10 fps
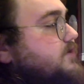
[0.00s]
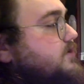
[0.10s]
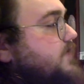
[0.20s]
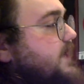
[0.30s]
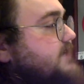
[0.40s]

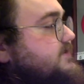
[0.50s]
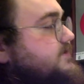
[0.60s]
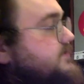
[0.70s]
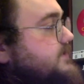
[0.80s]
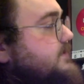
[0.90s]

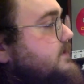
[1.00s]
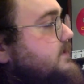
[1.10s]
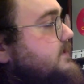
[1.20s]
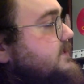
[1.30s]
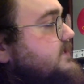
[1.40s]
classes.
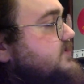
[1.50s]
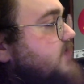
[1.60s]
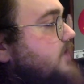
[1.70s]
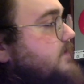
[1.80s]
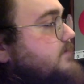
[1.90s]
He
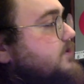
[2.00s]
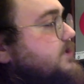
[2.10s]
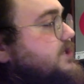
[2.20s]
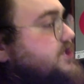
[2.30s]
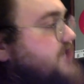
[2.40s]
saw them
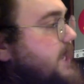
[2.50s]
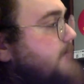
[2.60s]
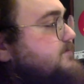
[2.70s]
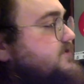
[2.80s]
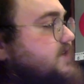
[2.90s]
learning
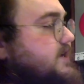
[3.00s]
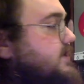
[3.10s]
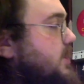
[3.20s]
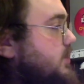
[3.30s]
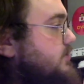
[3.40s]
shapes and
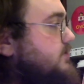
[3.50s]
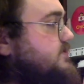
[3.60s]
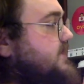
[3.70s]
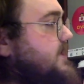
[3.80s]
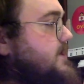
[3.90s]

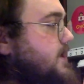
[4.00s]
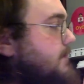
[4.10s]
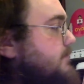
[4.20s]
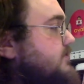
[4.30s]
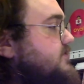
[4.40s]
colors and
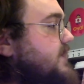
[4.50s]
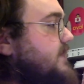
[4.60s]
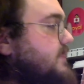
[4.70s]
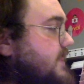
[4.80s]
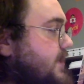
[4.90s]
numbers
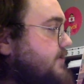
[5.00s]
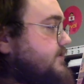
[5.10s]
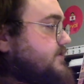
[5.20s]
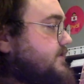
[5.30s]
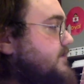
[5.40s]
and
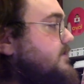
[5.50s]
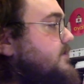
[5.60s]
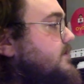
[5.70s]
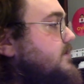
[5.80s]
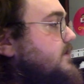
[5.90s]
letters.
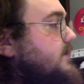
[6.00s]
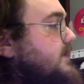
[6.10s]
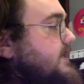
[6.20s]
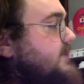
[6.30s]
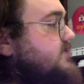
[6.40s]

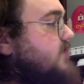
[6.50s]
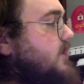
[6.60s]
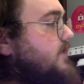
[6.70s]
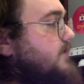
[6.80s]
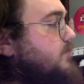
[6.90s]
He
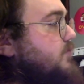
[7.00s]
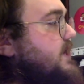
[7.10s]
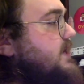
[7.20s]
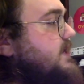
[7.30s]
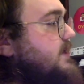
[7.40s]
saw them
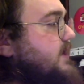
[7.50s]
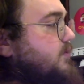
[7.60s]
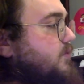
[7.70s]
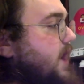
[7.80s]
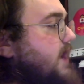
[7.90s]
reading and
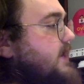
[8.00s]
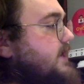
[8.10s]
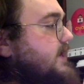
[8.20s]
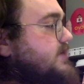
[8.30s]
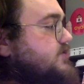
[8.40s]

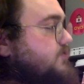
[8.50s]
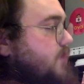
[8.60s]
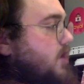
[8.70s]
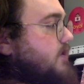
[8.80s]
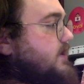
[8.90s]
writing and
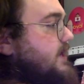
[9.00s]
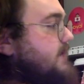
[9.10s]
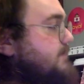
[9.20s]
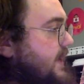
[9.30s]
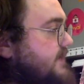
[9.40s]
drawing
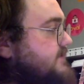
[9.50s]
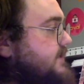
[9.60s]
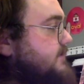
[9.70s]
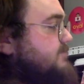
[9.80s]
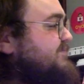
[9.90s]
and
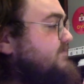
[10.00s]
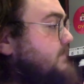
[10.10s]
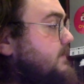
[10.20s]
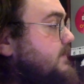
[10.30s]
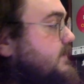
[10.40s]
painting.
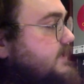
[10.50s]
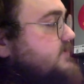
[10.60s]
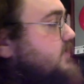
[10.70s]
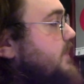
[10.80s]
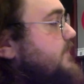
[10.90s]
He
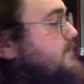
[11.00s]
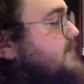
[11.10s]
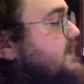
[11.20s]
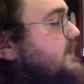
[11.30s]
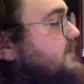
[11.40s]
saw them
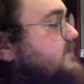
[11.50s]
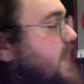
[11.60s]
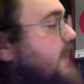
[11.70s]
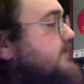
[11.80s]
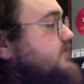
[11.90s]
making
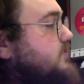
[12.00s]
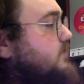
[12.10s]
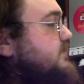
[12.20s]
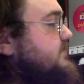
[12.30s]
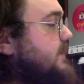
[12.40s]

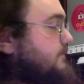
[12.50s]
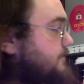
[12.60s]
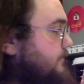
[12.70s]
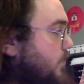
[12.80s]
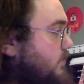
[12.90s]
dinosaurs and
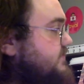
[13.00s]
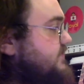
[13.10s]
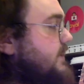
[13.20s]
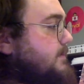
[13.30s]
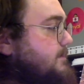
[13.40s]

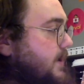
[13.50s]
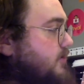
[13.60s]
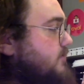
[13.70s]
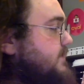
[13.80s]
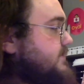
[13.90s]
forts and
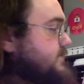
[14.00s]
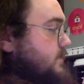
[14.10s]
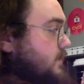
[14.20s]
pyramids.